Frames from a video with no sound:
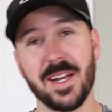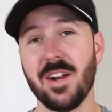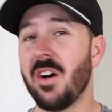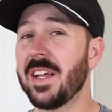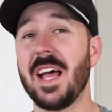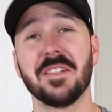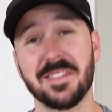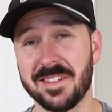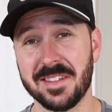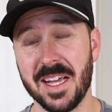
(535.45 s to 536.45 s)
It all counts
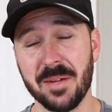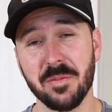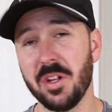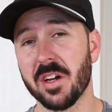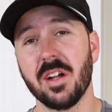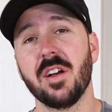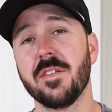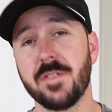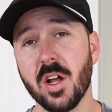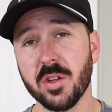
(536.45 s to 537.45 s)
the same. Look,
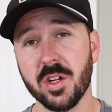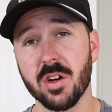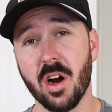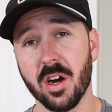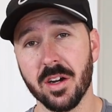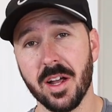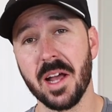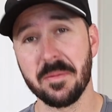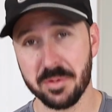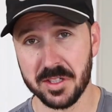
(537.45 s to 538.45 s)
follow your heart. I
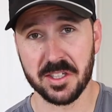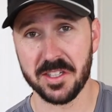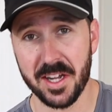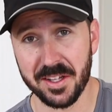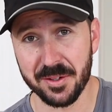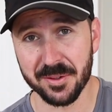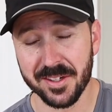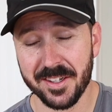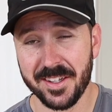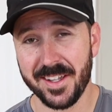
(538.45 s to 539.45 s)
appreciate you,
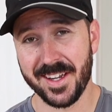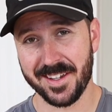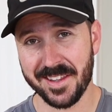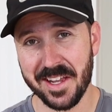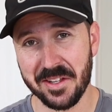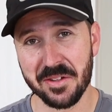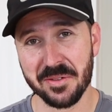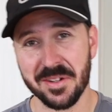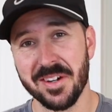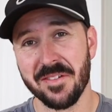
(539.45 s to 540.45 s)
and thank
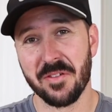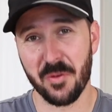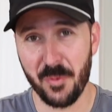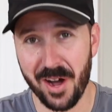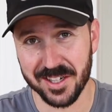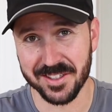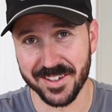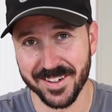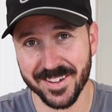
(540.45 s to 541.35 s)
you for watching.